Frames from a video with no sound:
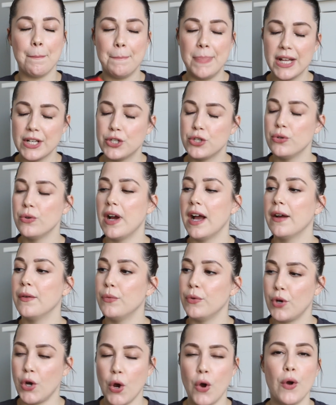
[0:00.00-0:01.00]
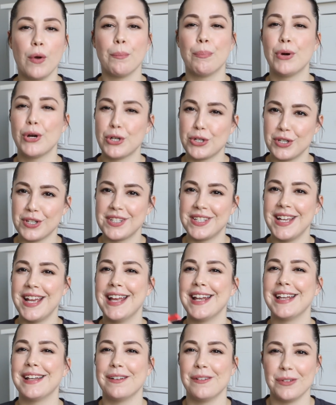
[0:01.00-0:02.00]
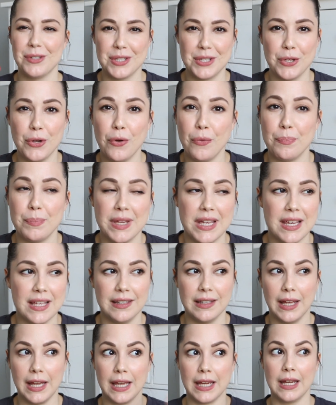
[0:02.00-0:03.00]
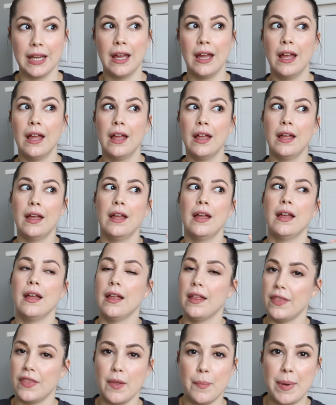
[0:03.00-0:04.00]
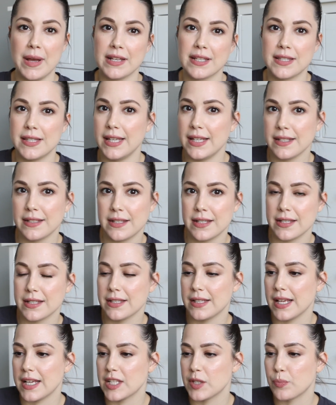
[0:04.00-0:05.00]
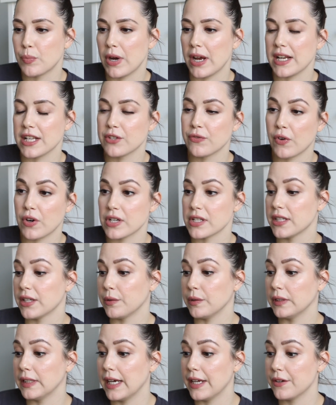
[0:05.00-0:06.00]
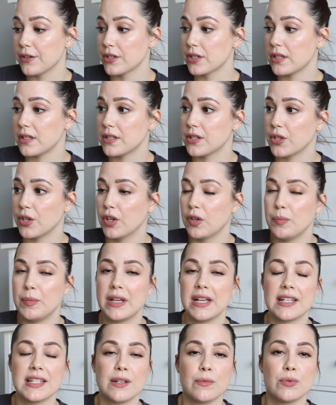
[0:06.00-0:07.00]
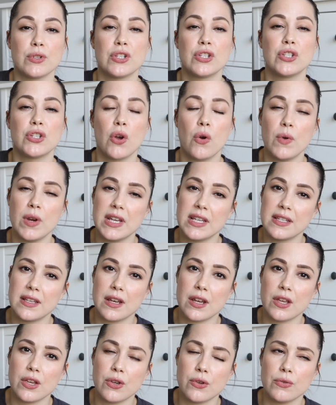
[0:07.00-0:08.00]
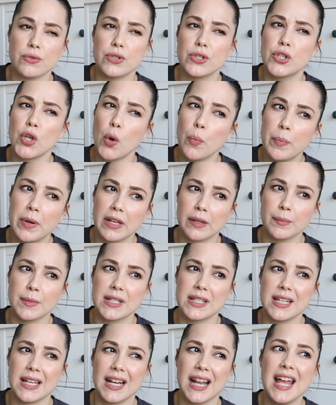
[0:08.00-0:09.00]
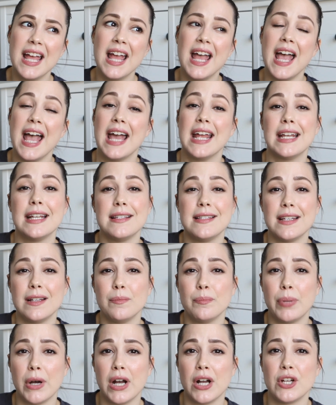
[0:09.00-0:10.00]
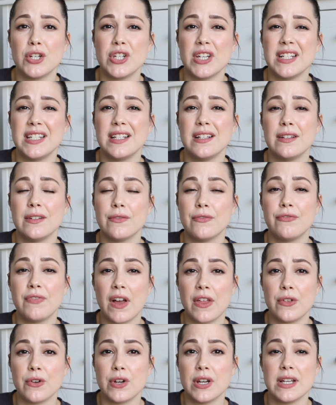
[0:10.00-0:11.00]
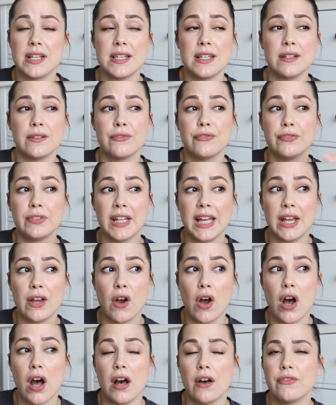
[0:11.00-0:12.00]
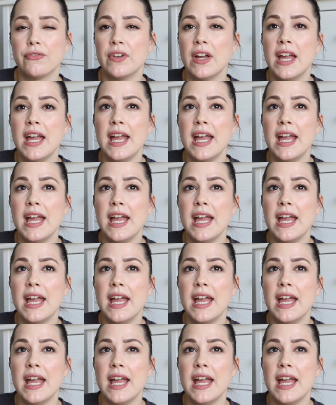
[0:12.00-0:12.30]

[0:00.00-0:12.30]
bet you I will go and purchase it and it'll still be like the best thing since sliced bread as far as liquid liner is concerned because it was so easy to use, so pigmented, and it didn't budge, it didn't feather, it didn't flake off.